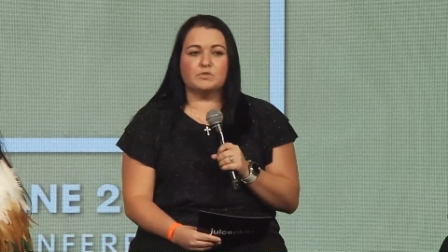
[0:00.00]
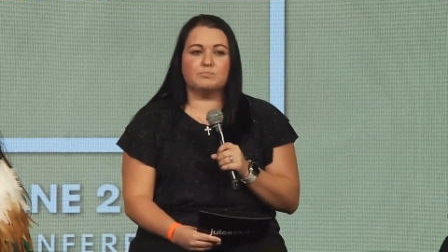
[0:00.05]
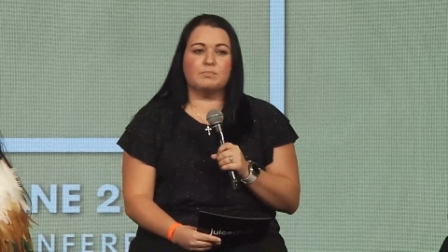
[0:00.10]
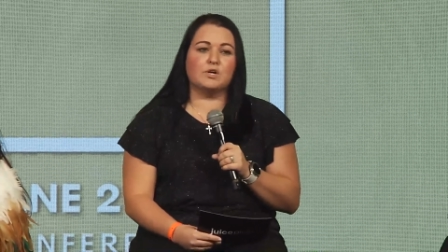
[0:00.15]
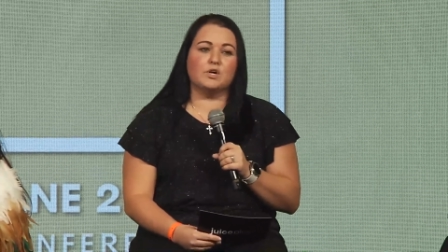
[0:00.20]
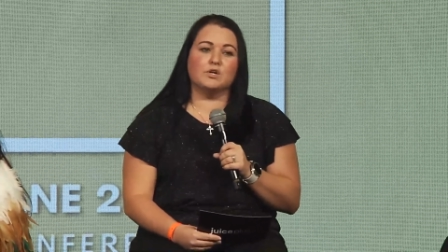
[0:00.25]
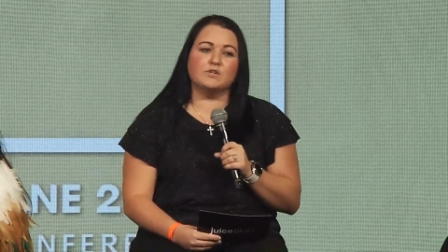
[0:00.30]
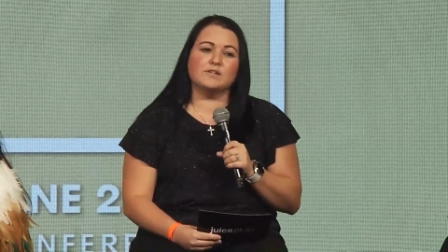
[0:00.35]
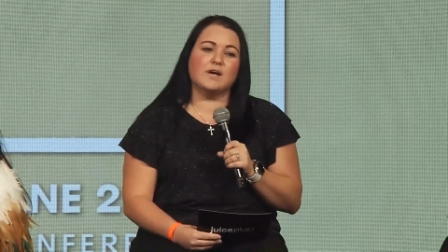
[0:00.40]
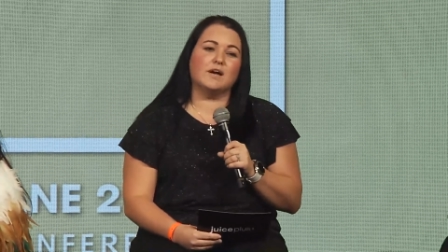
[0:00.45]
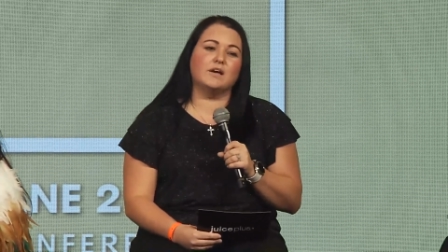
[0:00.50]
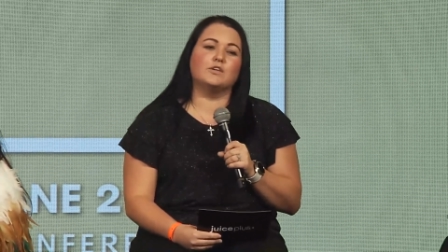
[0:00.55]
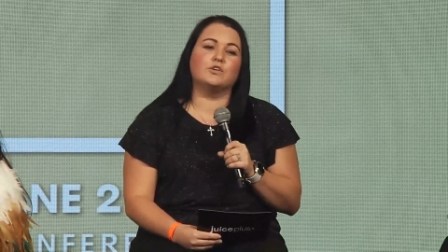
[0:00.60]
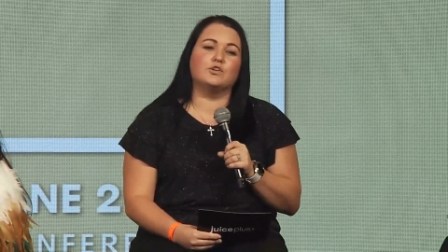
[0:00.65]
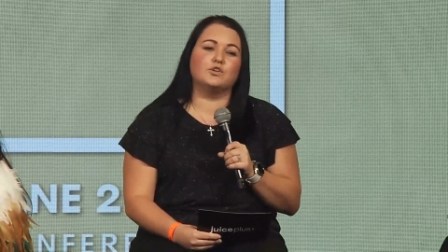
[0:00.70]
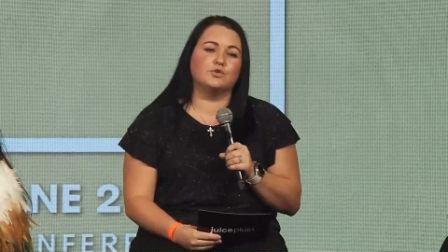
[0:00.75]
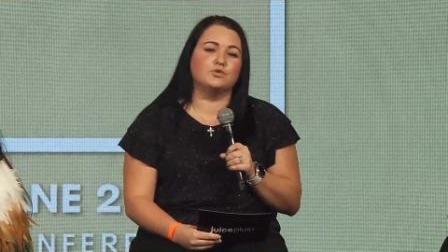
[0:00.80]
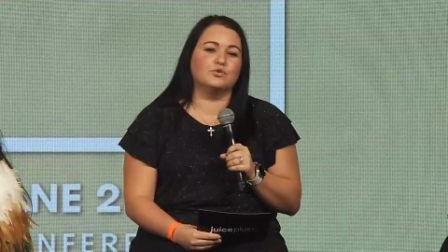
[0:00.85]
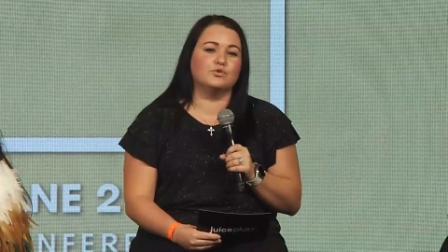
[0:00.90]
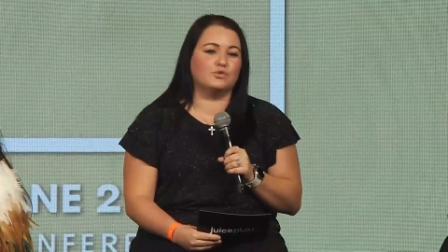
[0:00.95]
Because I
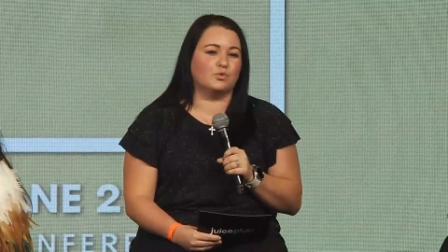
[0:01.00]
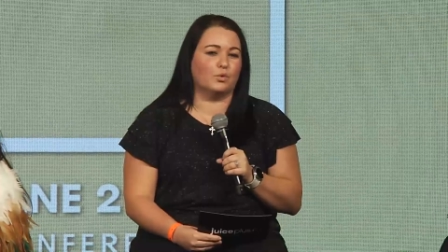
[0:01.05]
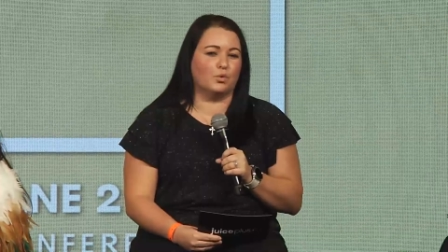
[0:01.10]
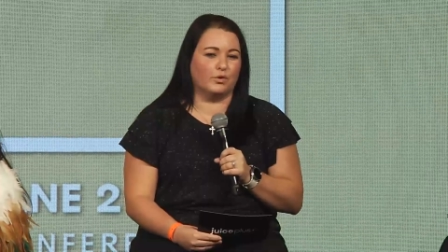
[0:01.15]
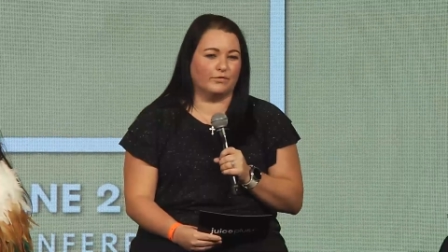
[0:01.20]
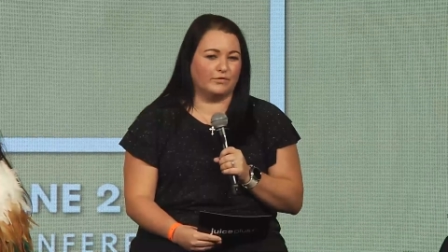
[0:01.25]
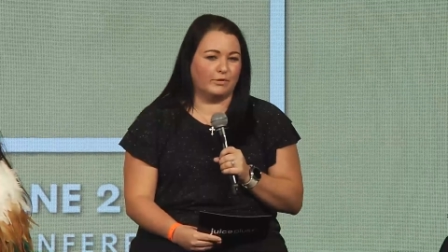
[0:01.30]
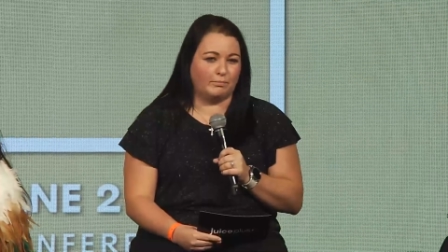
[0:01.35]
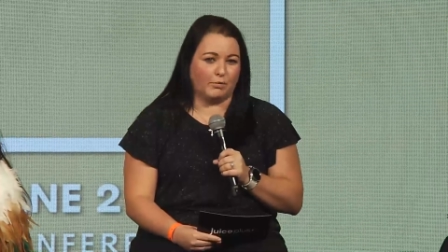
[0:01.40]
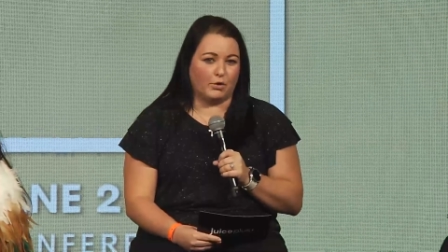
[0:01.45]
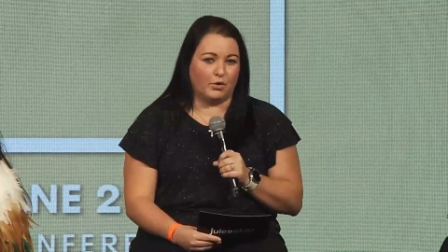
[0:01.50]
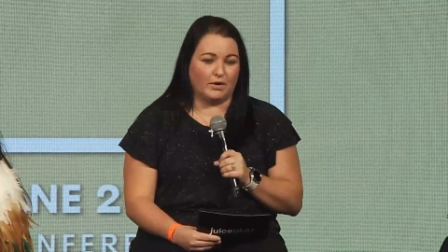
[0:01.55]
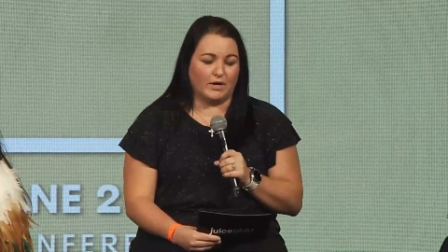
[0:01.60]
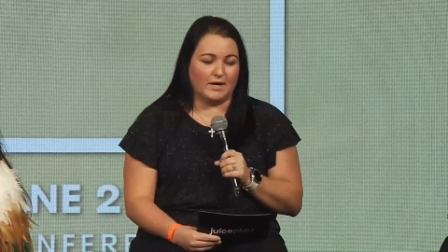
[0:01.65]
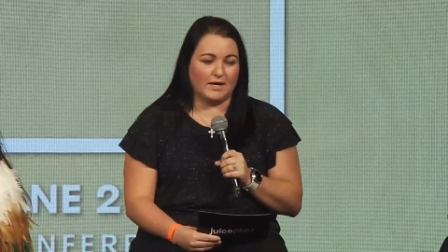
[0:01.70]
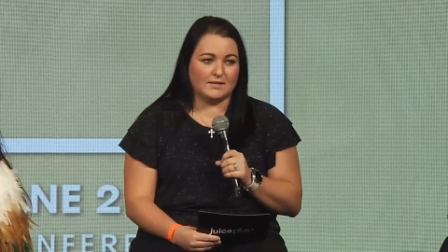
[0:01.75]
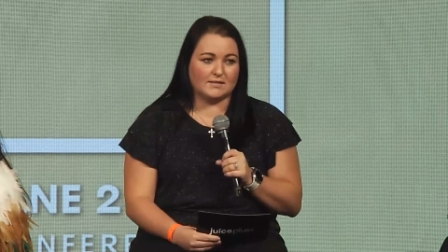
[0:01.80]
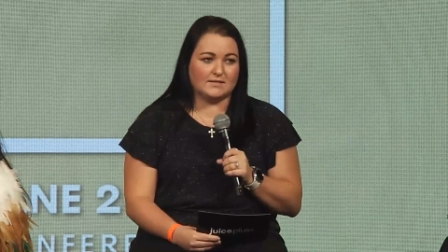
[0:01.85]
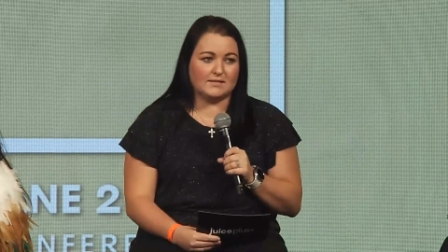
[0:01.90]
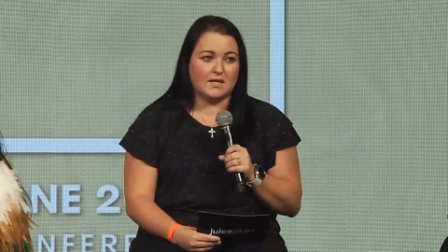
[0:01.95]
use all of the
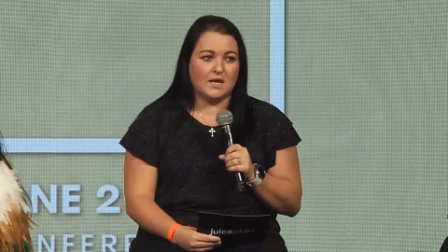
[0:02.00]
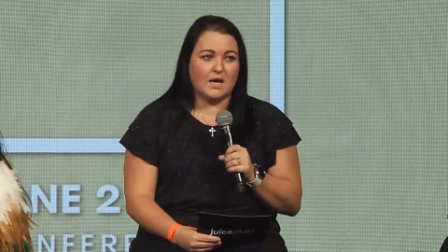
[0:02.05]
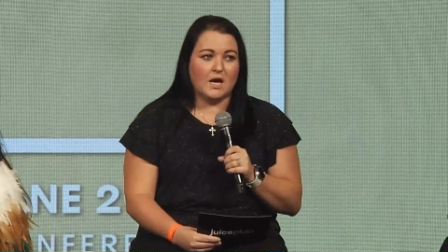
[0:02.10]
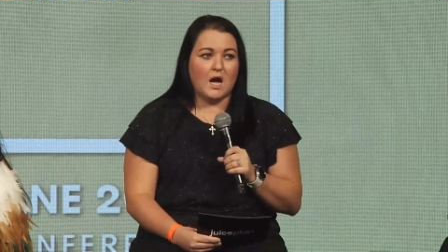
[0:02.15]
products,